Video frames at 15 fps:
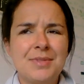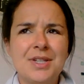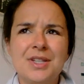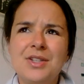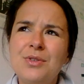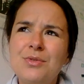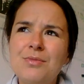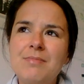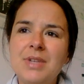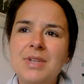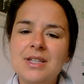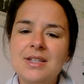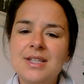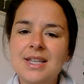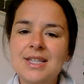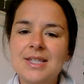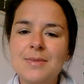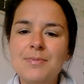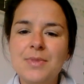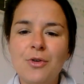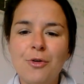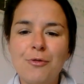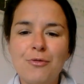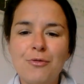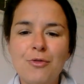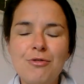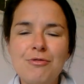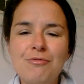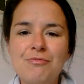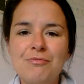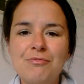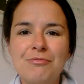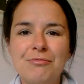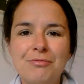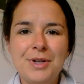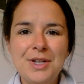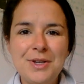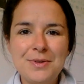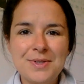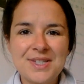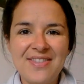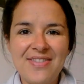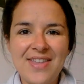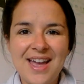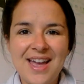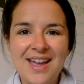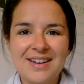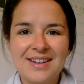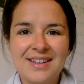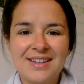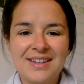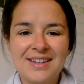Did you mean to say something hurtful when you said that?